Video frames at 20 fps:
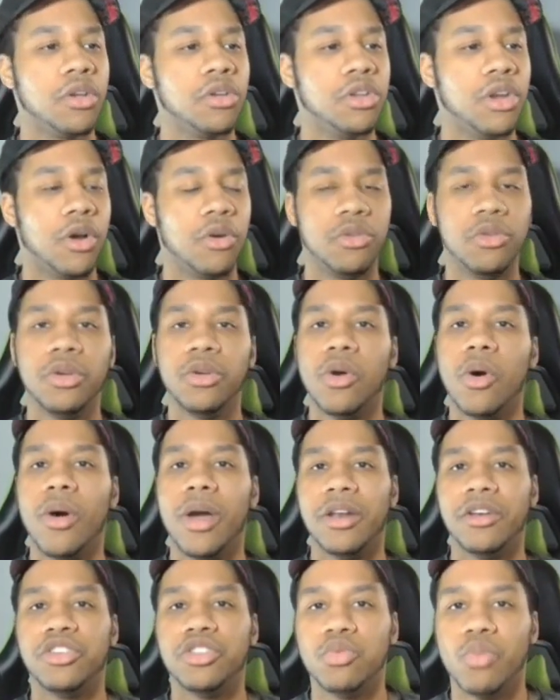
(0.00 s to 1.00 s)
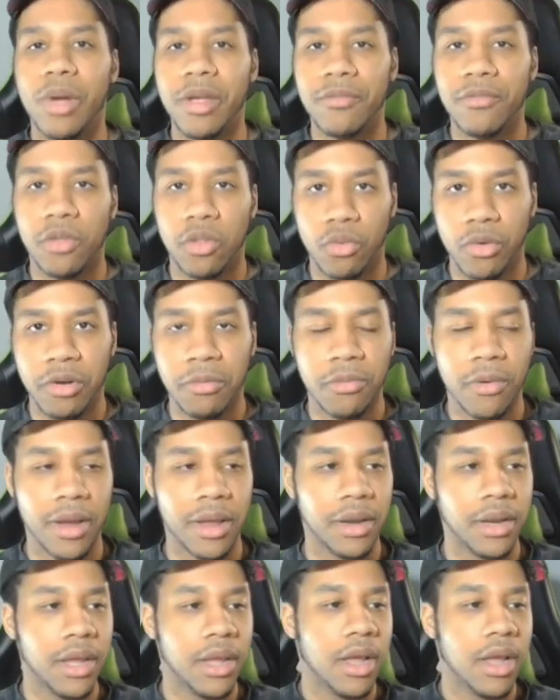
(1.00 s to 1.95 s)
you can go ahead and just wait for the reprint.